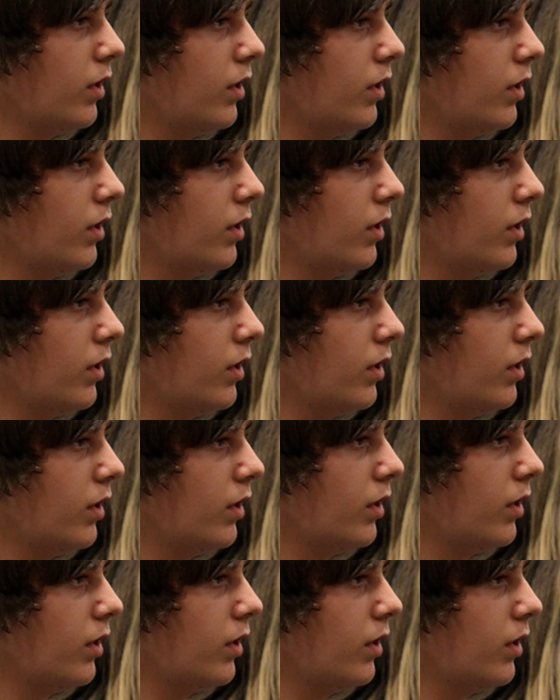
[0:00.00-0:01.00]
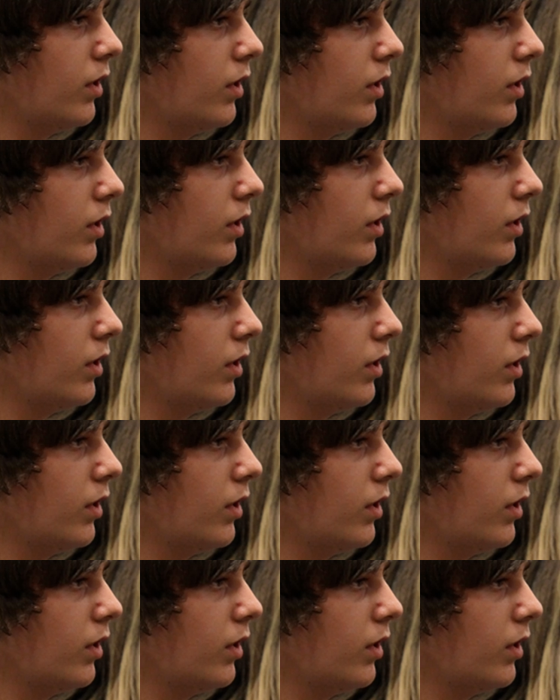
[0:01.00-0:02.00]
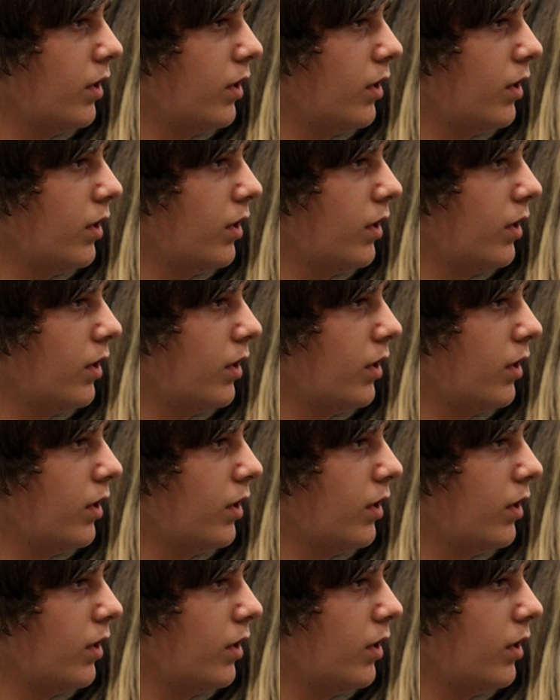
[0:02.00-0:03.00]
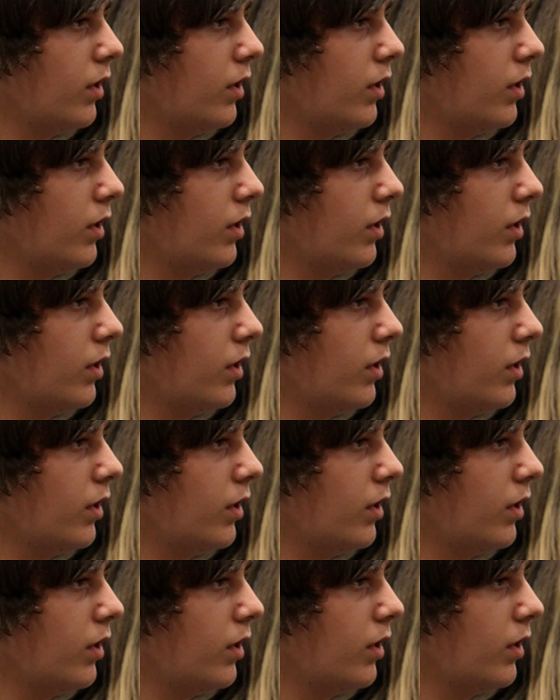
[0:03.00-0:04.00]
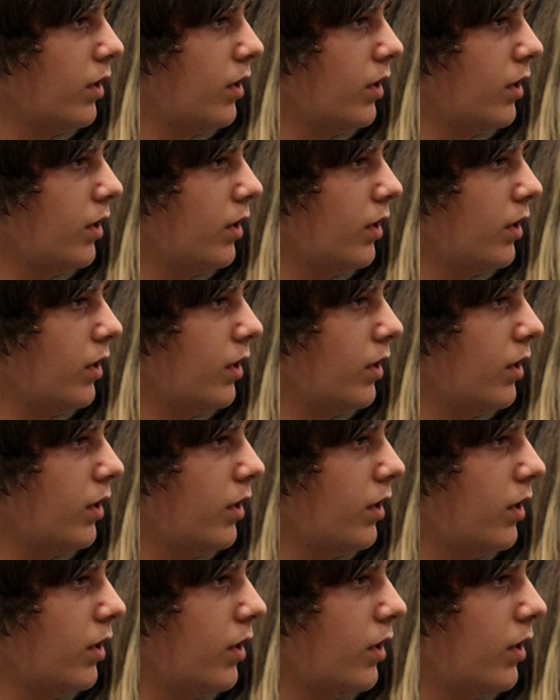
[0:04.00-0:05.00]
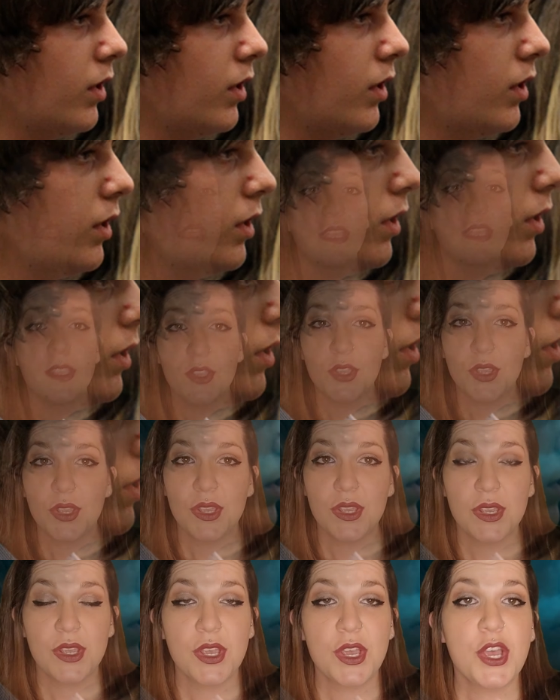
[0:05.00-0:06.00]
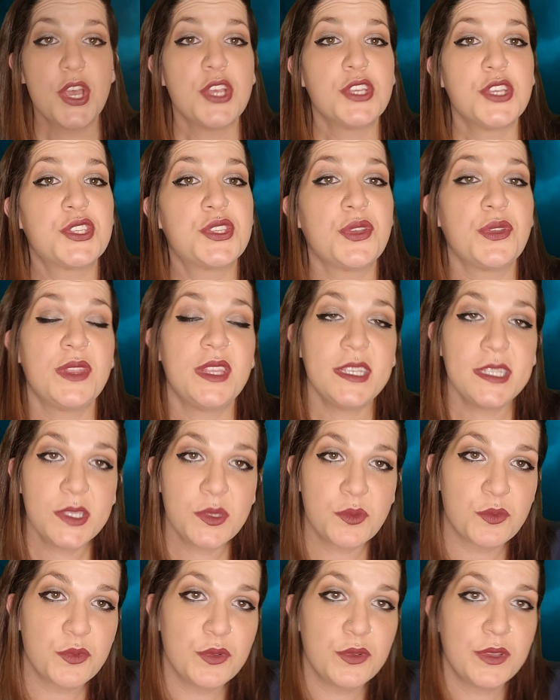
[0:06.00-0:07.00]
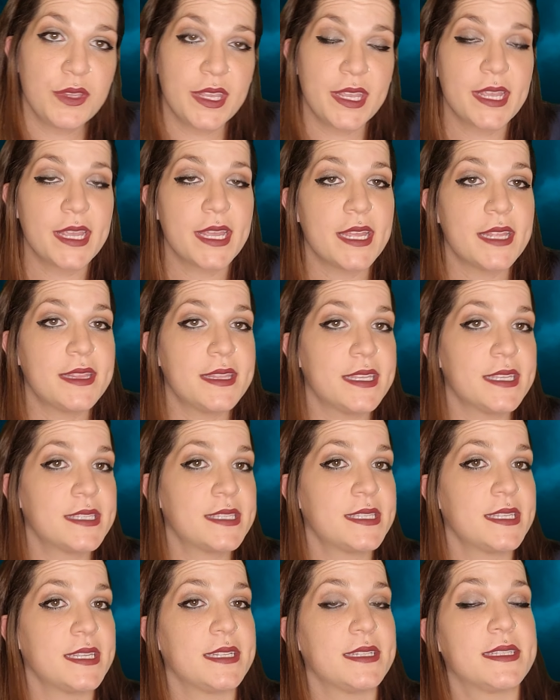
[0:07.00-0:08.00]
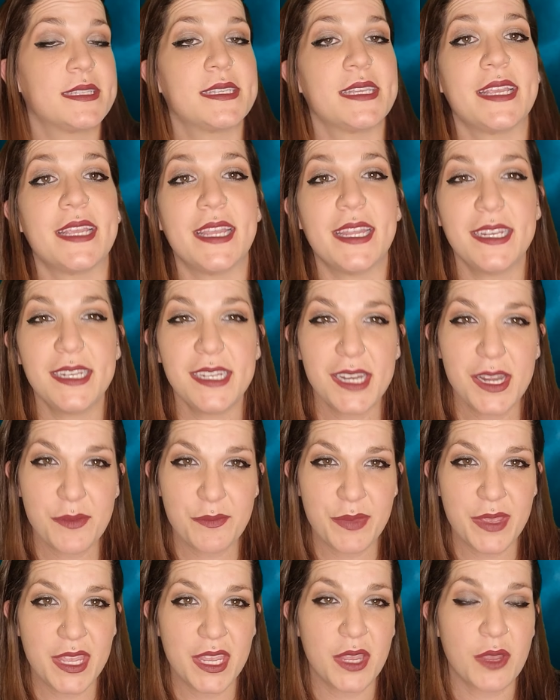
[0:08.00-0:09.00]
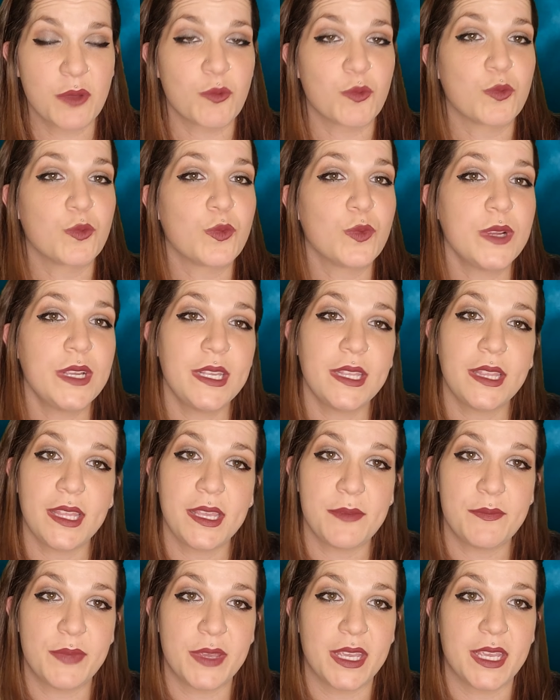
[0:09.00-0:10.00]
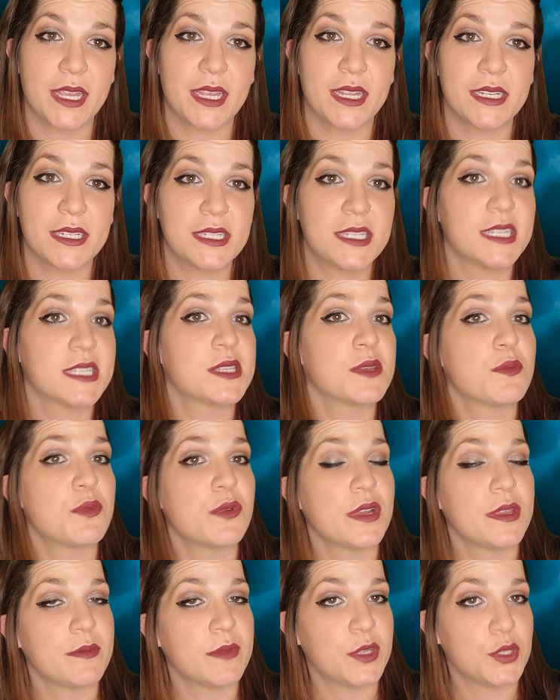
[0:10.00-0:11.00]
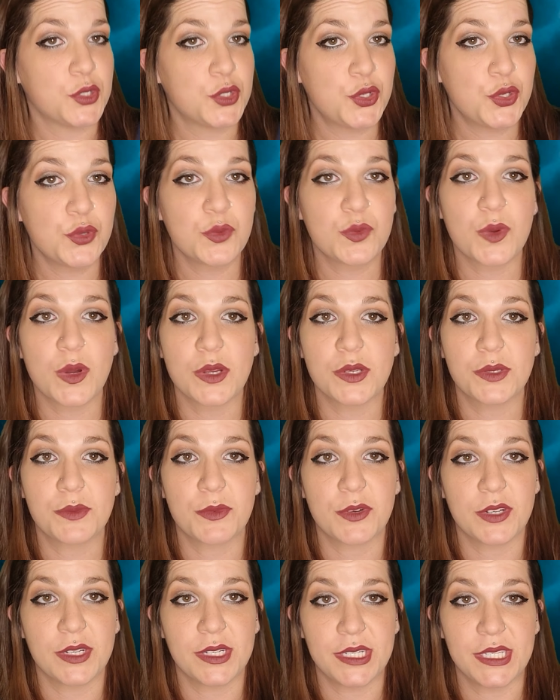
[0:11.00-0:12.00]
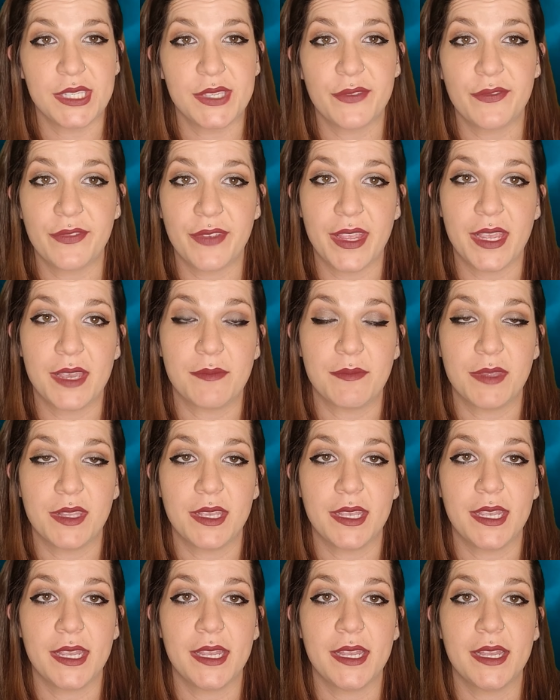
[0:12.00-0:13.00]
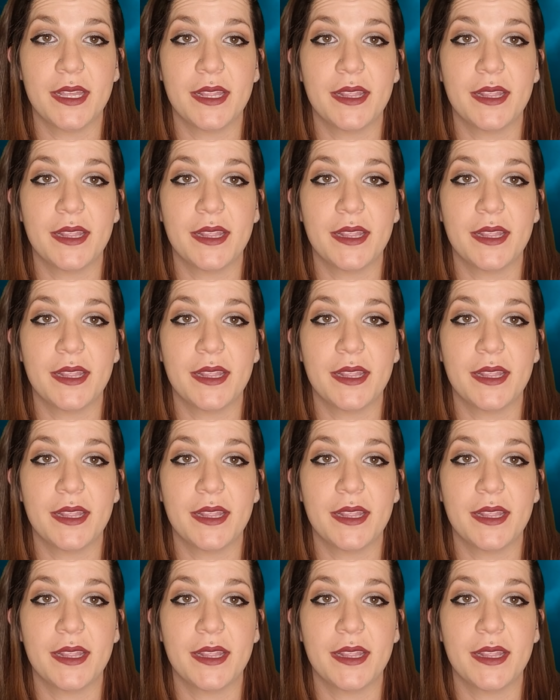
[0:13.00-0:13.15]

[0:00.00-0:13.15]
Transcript: the judge thought that a mandatory life sentence was excessive in this case. So this ruling and this sentencing ended up being a really big disappointment to Rosemary's family.